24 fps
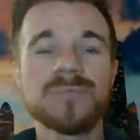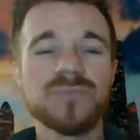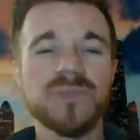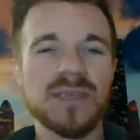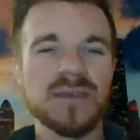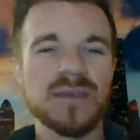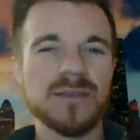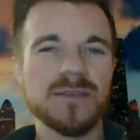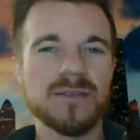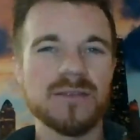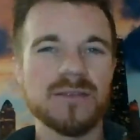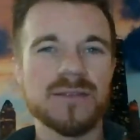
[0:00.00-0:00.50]

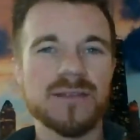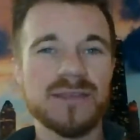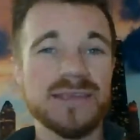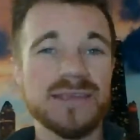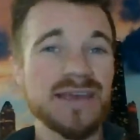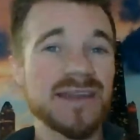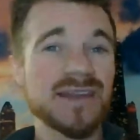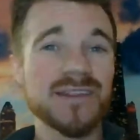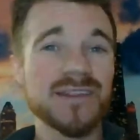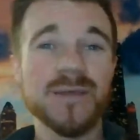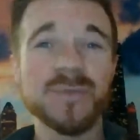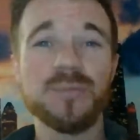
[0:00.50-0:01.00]
is
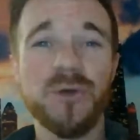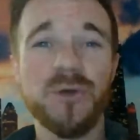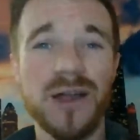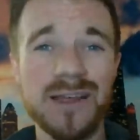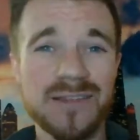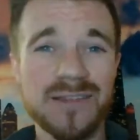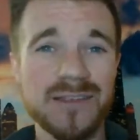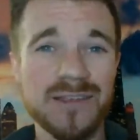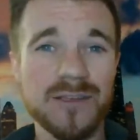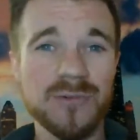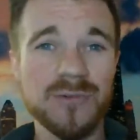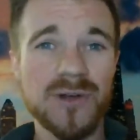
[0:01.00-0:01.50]
getting the
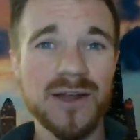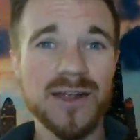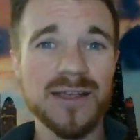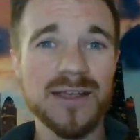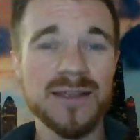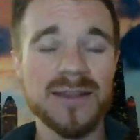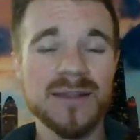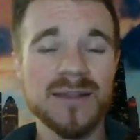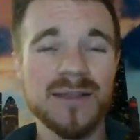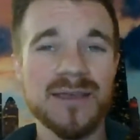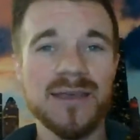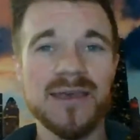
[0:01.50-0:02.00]
pricing
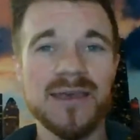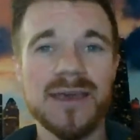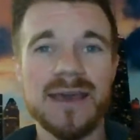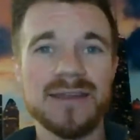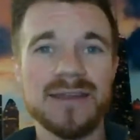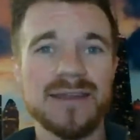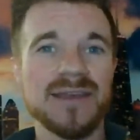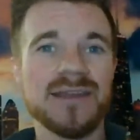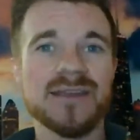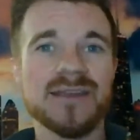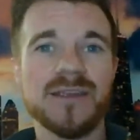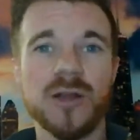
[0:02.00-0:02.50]
right and
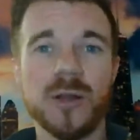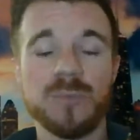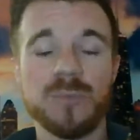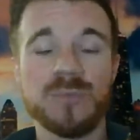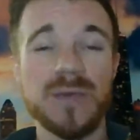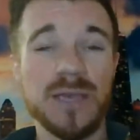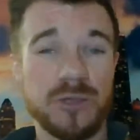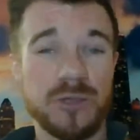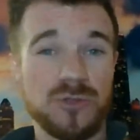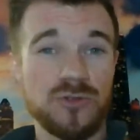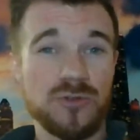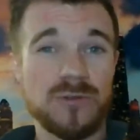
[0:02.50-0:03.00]
getting your
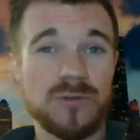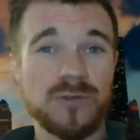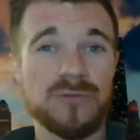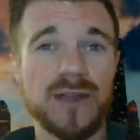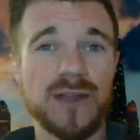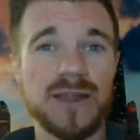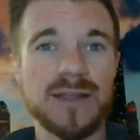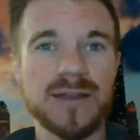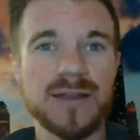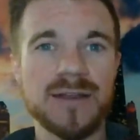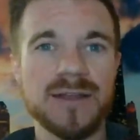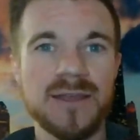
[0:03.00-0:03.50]
pictures
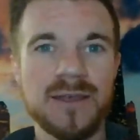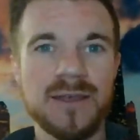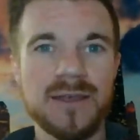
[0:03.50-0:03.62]
right.